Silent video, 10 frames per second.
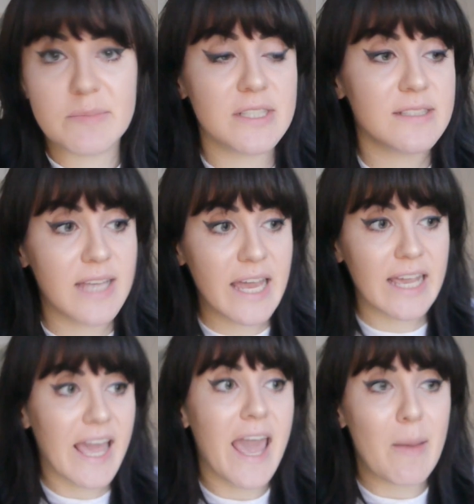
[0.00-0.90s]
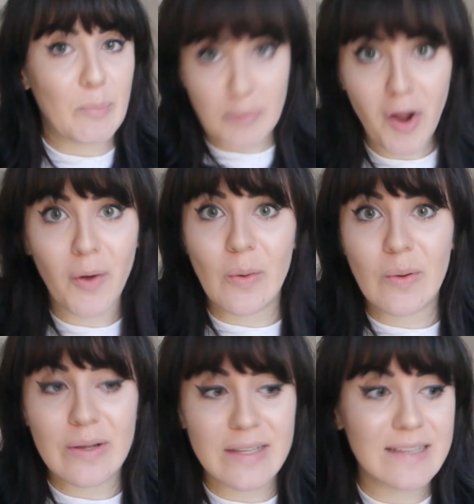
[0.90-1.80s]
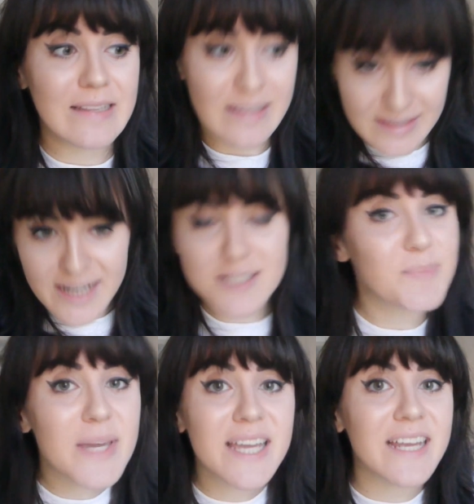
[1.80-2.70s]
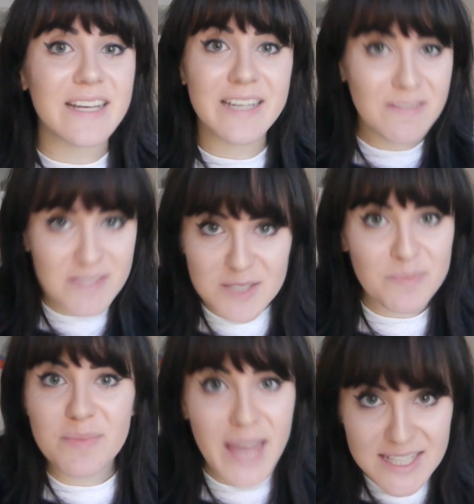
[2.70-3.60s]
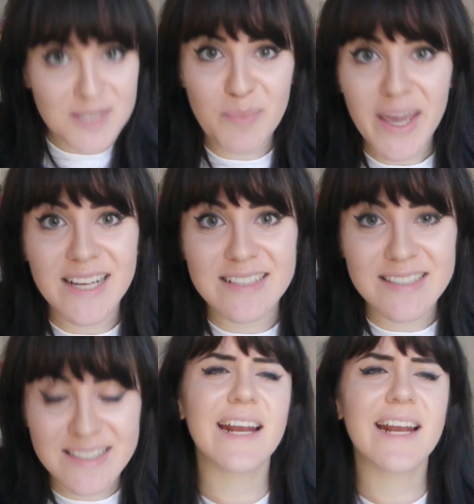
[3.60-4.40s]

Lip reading: She's saying, bro, let us be, give us that space.